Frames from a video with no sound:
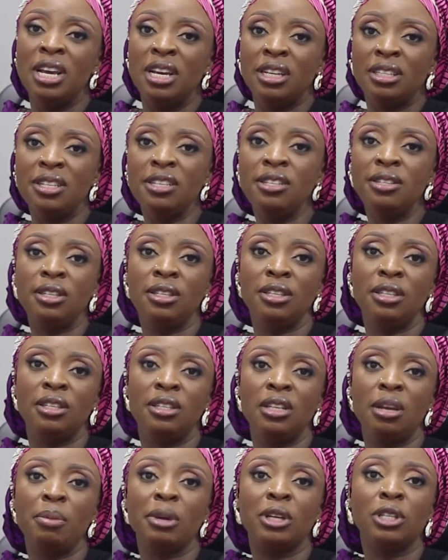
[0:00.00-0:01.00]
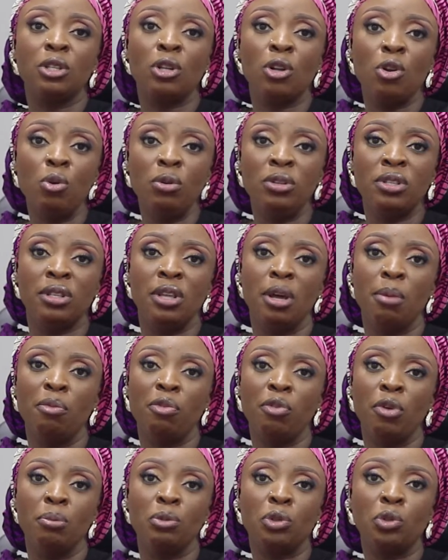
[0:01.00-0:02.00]
since the system excludes them
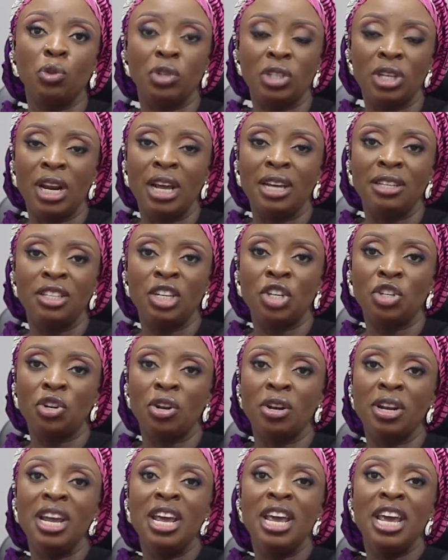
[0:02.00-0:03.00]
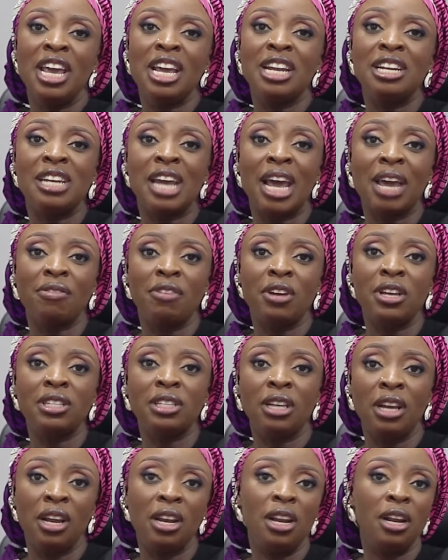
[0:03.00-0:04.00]
from socialization in
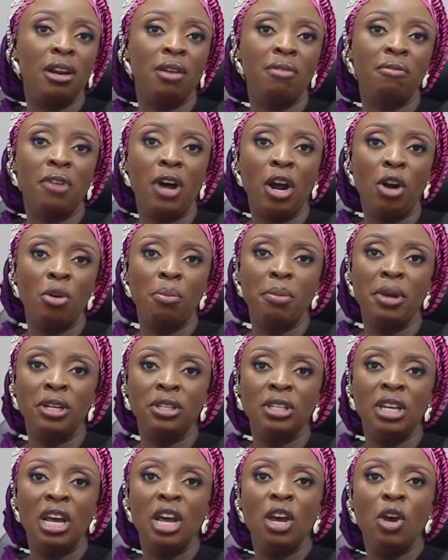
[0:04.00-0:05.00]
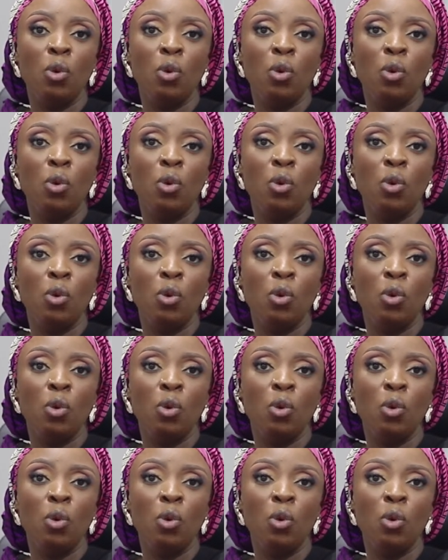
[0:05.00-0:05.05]
diverse learning environment,